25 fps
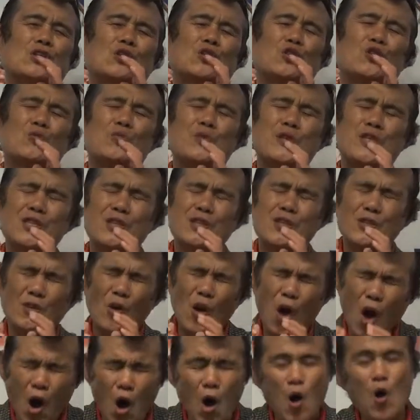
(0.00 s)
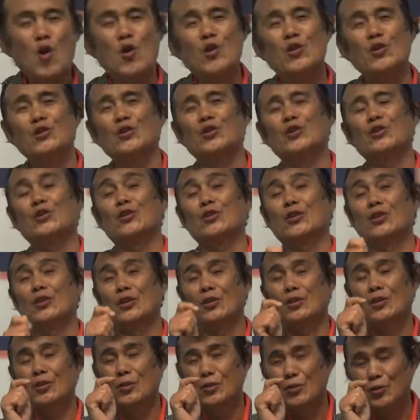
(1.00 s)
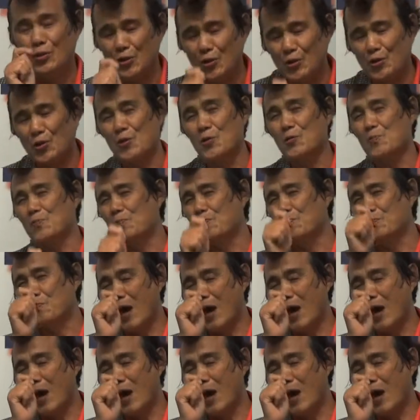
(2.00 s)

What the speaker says: to be strong, your